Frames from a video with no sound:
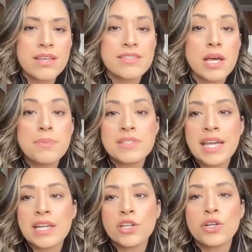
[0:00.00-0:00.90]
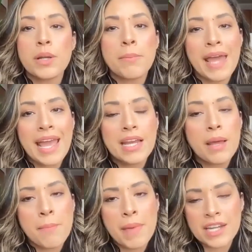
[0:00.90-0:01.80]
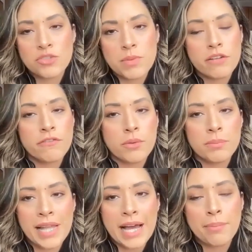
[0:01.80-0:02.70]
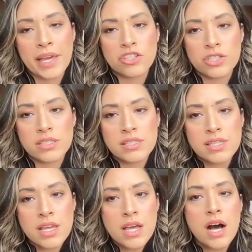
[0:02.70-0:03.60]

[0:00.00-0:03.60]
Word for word: substandard pain management for Black patients,